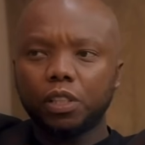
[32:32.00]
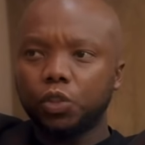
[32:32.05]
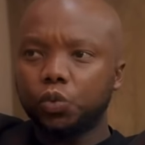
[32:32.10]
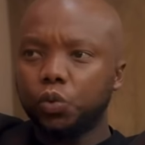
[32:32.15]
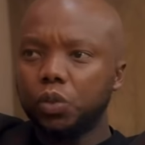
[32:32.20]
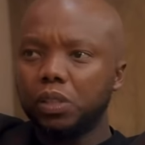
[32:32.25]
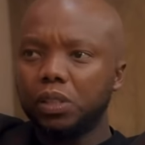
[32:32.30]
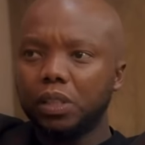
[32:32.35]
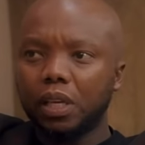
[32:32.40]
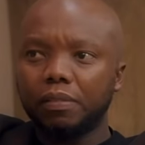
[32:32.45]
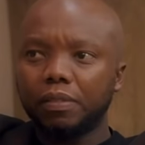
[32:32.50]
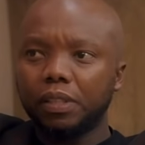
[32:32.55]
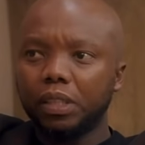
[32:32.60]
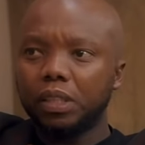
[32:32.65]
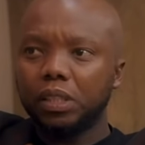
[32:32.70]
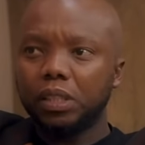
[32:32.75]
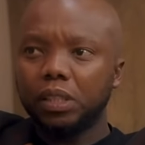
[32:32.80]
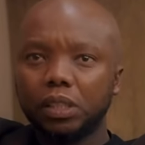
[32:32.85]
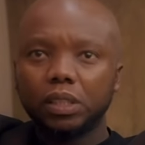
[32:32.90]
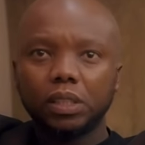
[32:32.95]
Is it Twinsaver?
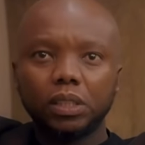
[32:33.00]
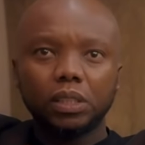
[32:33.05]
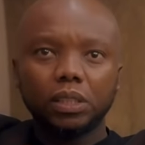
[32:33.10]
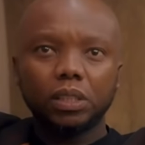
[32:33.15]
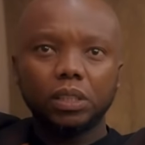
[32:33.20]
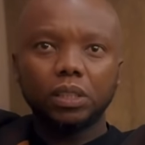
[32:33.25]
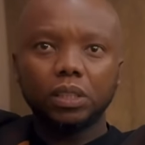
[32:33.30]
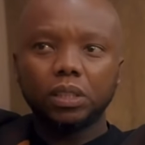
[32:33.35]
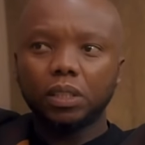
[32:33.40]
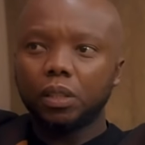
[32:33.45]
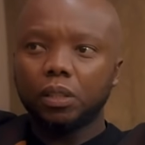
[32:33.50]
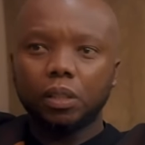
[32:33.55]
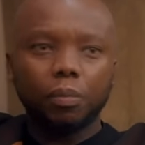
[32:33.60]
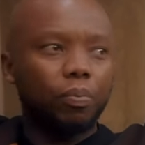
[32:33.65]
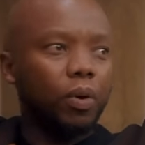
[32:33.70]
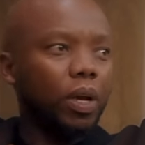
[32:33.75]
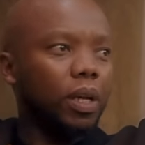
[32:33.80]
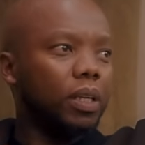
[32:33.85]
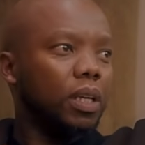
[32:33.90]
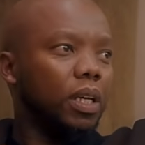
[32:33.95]
the, the
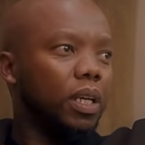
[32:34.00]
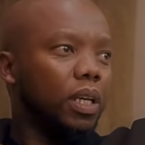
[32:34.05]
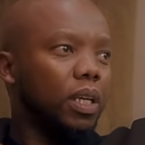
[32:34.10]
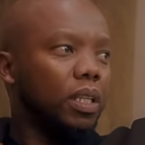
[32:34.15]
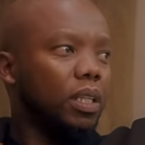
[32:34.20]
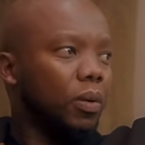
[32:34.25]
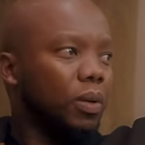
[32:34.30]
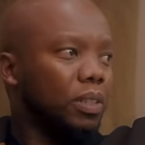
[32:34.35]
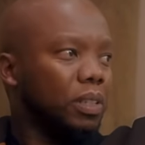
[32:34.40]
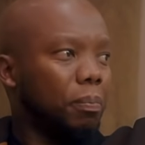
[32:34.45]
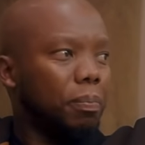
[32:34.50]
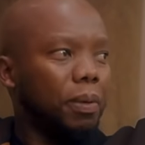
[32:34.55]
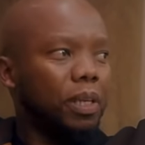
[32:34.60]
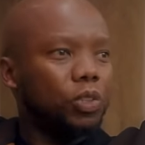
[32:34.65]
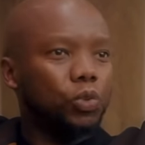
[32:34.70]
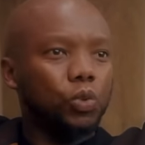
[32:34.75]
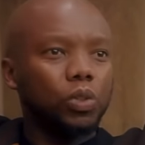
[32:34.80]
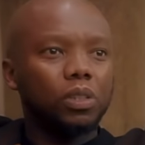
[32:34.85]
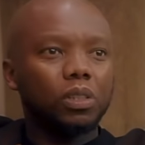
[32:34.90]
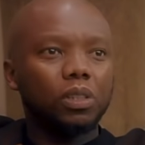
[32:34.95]
brand. That was the
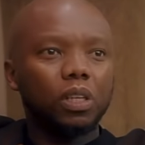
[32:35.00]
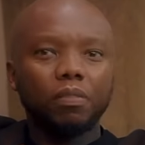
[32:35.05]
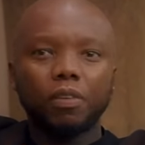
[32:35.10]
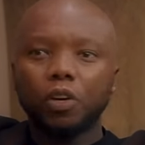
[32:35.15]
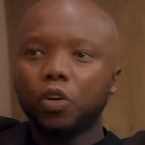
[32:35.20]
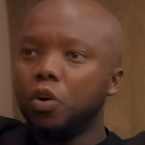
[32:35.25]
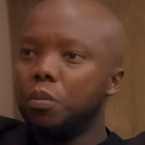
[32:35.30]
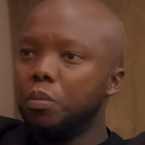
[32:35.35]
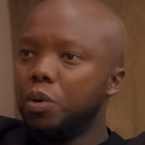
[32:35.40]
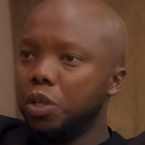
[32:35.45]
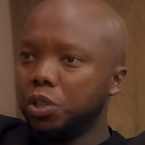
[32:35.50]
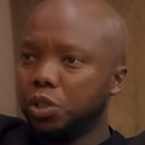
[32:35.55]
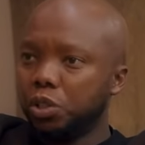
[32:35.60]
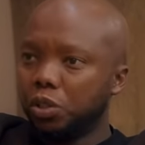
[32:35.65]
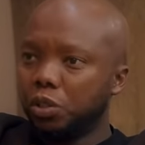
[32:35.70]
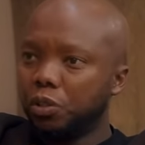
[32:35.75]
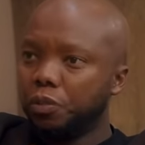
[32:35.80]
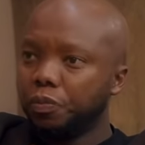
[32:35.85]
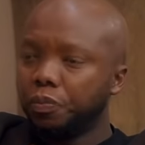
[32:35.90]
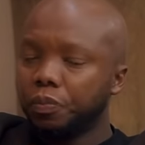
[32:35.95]
best Twinsaver
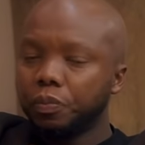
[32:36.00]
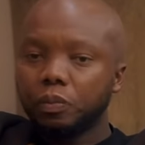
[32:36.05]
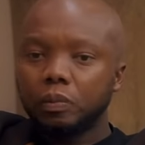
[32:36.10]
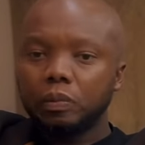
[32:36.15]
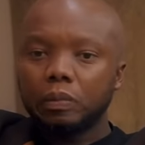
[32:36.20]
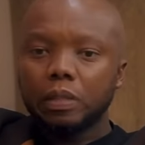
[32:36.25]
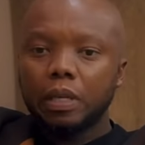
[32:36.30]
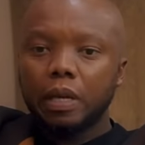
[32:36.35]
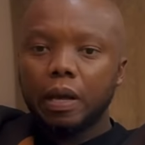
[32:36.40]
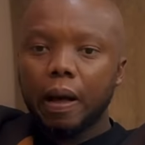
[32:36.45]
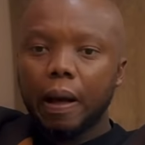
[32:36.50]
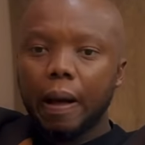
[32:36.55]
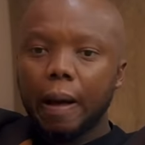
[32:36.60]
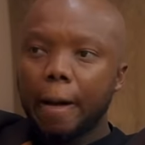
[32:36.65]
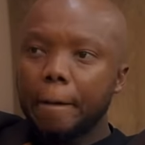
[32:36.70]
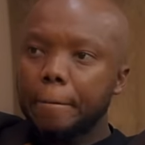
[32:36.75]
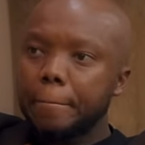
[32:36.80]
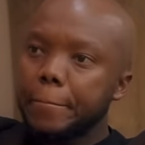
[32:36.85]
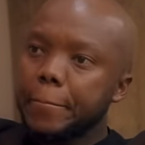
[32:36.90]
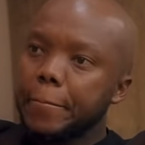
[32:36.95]
commercial.
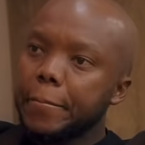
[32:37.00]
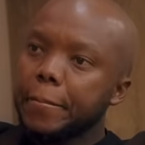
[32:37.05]
Um,